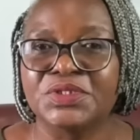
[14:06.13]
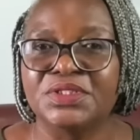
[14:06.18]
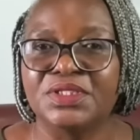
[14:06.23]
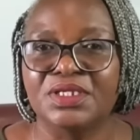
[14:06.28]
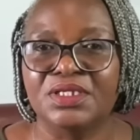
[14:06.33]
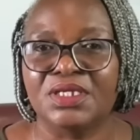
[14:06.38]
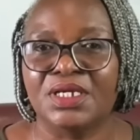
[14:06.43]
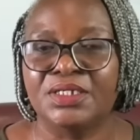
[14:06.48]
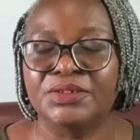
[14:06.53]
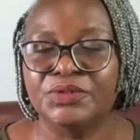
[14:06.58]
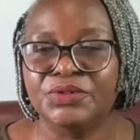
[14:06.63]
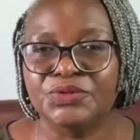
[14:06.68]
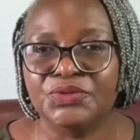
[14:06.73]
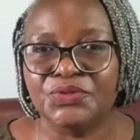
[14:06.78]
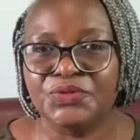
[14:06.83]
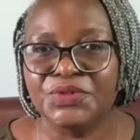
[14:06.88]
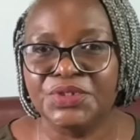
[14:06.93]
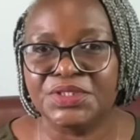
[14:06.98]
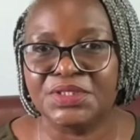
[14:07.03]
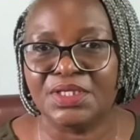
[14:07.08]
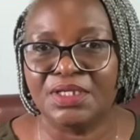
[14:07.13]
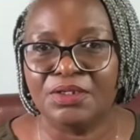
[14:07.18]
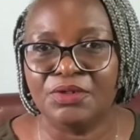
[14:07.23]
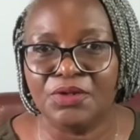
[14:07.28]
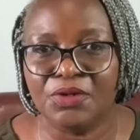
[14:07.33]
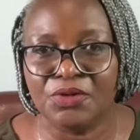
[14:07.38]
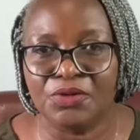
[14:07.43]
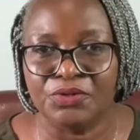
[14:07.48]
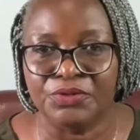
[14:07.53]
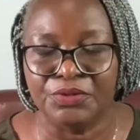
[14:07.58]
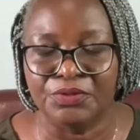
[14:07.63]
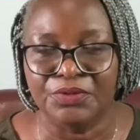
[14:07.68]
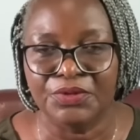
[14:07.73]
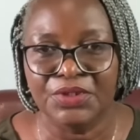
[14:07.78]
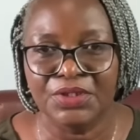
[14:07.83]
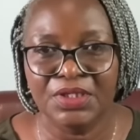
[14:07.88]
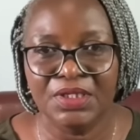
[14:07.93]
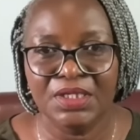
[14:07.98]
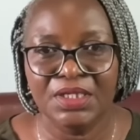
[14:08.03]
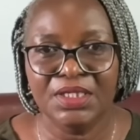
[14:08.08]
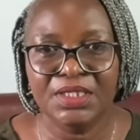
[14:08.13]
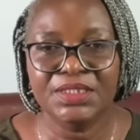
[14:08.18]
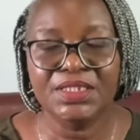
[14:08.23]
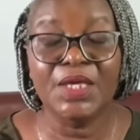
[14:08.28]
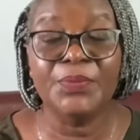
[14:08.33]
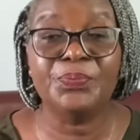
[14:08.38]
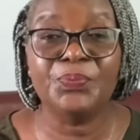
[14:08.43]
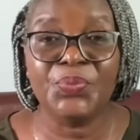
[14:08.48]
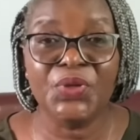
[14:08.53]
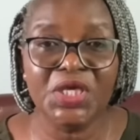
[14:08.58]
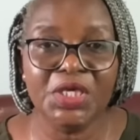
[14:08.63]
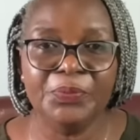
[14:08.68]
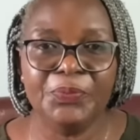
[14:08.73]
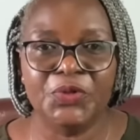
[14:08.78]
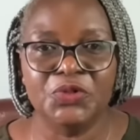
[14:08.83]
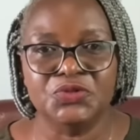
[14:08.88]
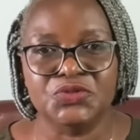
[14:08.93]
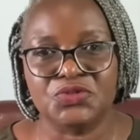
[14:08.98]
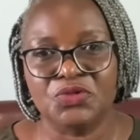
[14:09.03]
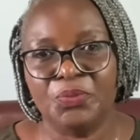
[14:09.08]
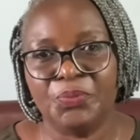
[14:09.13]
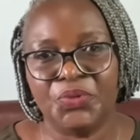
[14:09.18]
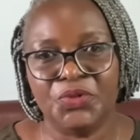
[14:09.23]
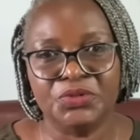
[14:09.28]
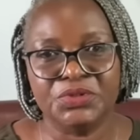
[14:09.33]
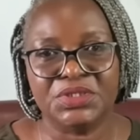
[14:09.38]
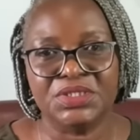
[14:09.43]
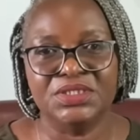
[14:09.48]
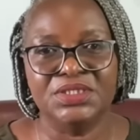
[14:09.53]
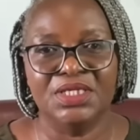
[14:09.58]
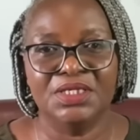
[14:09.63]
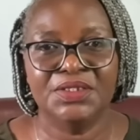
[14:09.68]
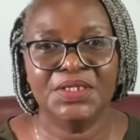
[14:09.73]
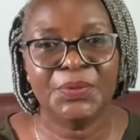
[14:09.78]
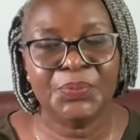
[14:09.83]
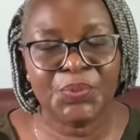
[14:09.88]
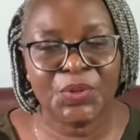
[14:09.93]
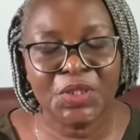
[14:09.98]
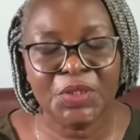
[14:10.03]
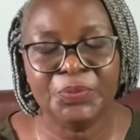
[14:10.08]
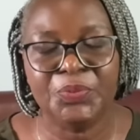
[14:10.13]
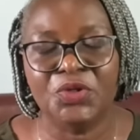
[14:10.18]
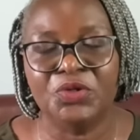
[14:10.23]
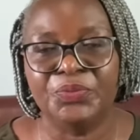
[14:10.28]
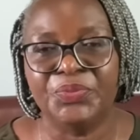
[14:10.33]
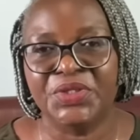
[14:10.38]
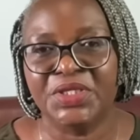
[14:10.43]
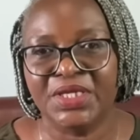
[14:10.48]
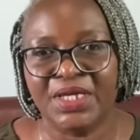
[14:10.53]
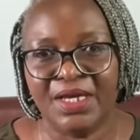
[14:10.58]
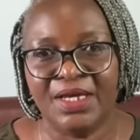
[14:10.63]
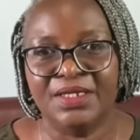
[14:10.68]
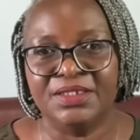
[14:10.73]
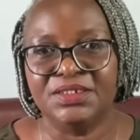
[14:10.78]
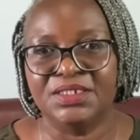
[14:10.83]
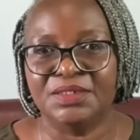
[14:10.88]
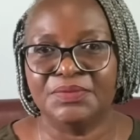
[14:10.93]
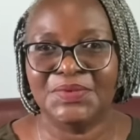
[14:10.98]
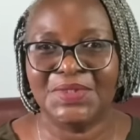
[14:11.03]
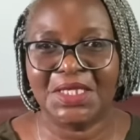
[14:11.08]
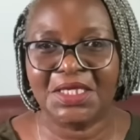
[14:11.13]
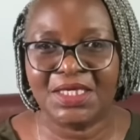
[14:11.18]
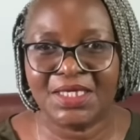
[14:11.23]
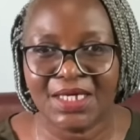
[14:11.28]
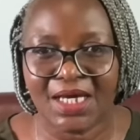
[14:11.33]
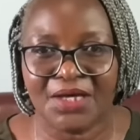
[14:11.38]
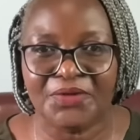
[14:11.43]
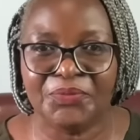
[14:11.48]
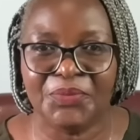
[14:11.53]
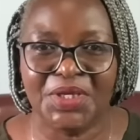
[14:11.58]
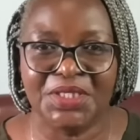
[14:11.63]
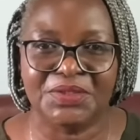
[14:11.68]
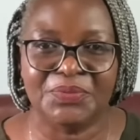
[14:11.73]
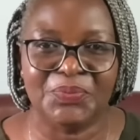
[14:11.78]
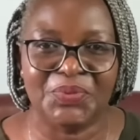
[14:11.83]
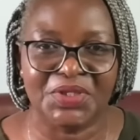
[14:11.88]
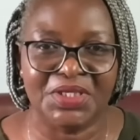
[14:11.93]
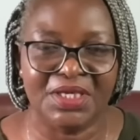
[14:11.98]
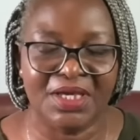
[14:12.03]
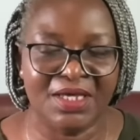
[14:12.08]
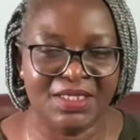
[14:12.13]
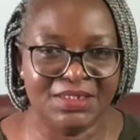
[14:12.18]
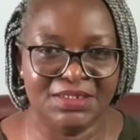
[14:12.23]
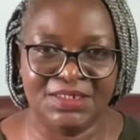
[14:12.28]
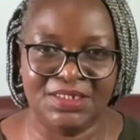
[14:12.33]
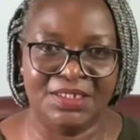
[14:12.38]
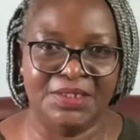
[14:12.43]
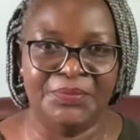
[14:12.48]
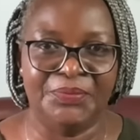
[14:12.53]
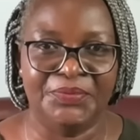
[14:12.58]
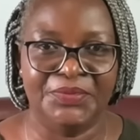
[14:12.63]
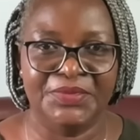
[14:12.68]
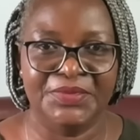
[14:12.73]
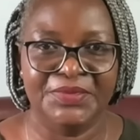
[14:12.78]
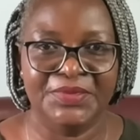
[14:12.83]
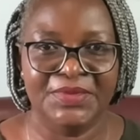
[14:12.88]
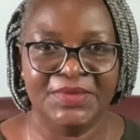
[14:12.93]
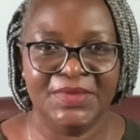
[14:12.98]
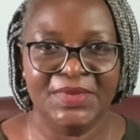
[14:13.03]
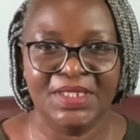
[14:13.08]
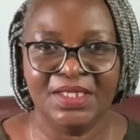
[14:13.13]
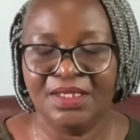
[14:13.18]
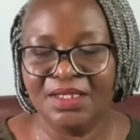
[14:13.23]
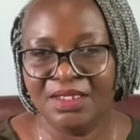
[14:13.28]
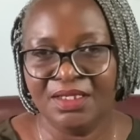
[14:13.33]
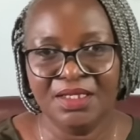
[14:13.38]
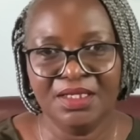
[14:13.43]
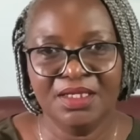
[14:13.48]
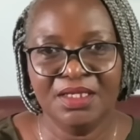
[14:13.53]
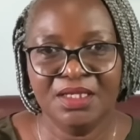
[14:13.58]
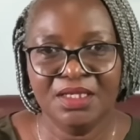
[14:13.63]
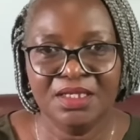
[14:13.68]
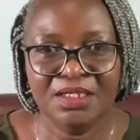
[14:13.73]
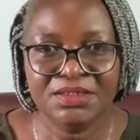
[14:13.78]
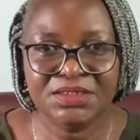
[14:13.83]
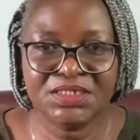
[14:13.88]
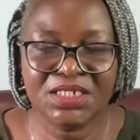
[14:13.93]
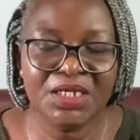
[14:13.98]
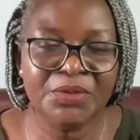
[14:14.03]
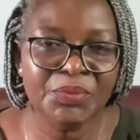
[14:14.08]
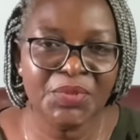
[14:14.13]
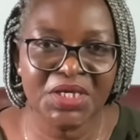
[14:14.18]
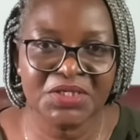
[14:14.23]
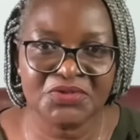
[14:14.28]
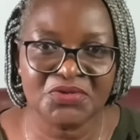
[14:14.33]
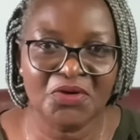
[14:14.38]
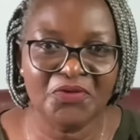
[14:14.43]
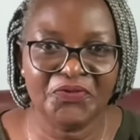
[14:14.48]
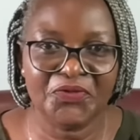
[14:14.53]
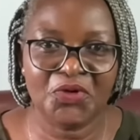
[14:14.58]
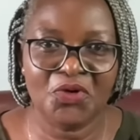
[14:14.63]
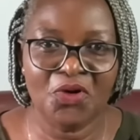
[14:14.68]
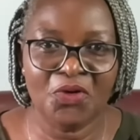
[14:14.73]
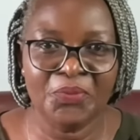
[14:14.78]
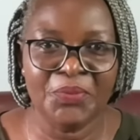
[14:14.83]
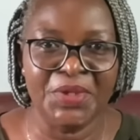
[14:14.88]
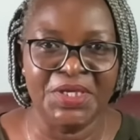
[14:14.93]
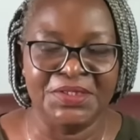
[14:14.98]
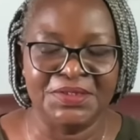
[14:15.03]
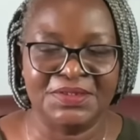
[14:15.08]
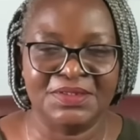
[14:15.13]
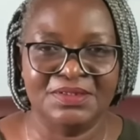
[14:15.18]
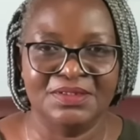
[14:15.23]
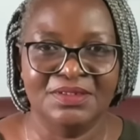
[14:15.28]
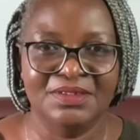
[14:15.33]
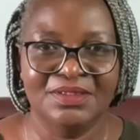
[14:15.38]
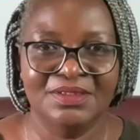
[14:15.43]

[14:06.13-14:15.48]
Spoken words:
they cannot do it alone. The people supporting them, the people behind them, the government behind them, chambers of commerce.